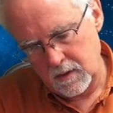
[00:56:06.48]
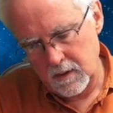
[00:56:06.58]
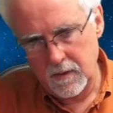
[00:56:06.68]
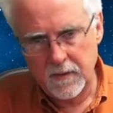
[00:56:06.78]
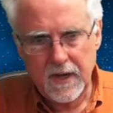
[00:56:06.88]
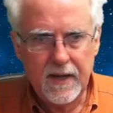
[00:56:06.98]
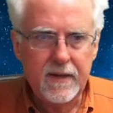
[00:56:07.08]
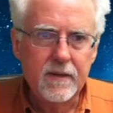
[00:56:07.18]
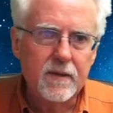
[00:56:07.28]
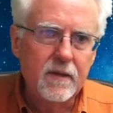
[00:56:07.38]

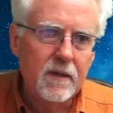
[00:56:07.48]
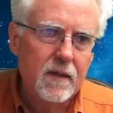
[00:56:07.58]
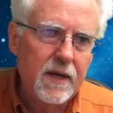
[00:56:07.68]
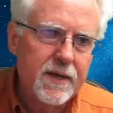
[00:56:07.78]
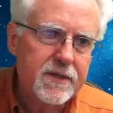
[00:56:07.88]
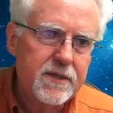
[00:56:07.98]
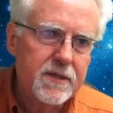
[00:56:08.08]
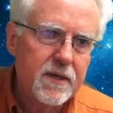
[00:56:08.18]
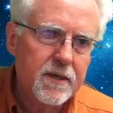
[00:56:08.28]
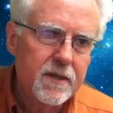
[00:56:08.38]
Okay,
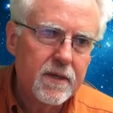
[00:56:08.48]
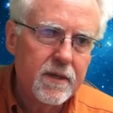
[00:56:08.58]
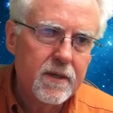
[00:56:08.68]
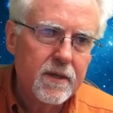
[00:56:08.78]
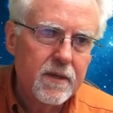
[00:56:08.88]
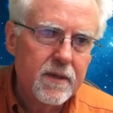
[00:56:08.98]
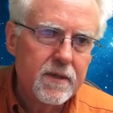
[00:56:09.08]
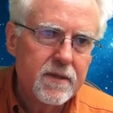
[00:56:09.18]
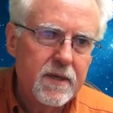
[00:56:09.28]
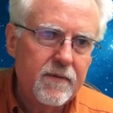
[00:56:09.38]
let's
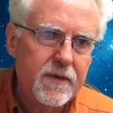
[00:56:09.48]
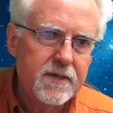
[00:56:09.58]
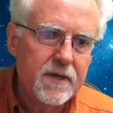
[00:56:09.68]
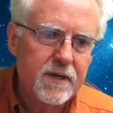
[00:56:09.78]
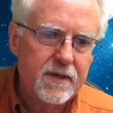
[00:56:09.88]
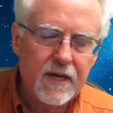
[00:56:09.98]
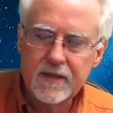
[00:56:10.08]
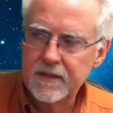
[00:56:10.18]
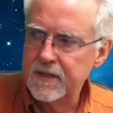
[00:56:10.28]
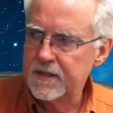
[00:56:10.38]
see if it's going to
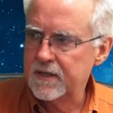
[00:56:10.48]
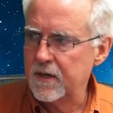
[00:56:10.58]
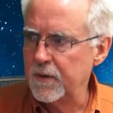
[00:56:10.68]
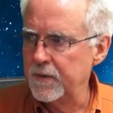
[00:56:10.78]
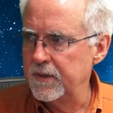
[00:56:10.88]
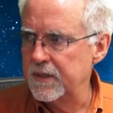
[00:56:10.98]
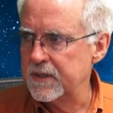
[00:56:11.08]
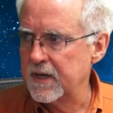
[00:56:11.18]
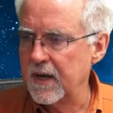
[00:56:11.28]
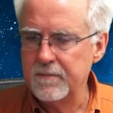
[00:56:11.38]
take this code this
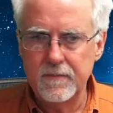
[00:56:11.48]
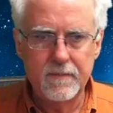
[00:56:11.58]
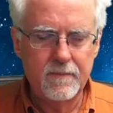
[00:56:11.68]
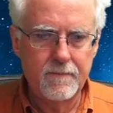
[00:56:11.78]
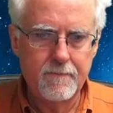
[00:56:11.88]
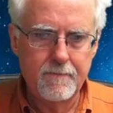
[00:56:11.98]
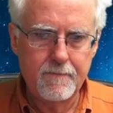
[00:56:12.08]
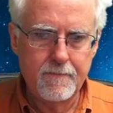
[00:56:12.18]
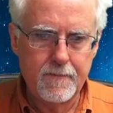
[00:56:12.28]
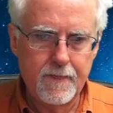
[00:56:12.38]
time.
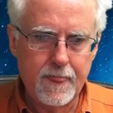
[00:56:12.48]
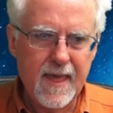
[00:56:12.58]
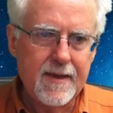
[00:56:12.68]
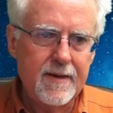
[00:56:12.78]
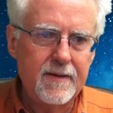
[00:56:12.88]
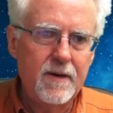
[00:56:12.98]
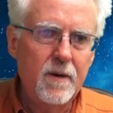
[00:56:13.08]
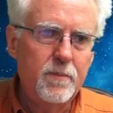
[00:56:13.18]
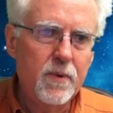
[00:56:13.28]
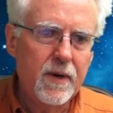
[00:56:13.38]

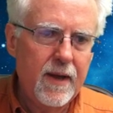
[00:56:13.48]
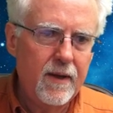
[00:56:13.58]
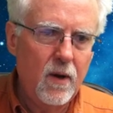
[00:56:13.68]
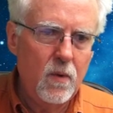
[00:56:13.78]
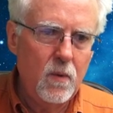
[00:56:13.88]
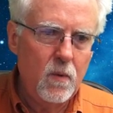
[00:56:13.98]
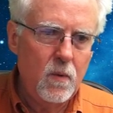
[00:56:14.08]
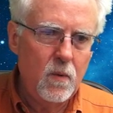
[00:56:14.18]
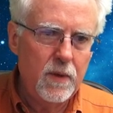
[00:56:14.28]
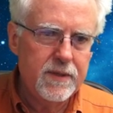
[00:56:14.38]
Nope, we're ha
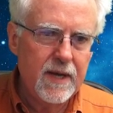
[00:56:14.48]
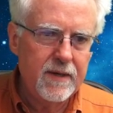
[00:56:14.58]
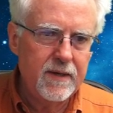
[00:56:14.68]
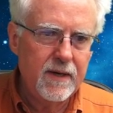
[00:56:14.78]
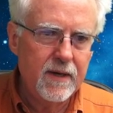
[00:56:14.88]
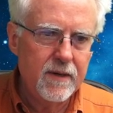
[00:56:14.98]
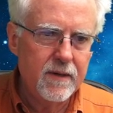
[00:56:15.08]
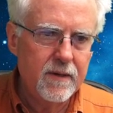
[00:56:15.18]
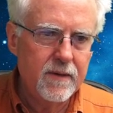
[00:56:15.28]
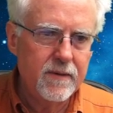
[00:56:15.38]
oh, is that an error?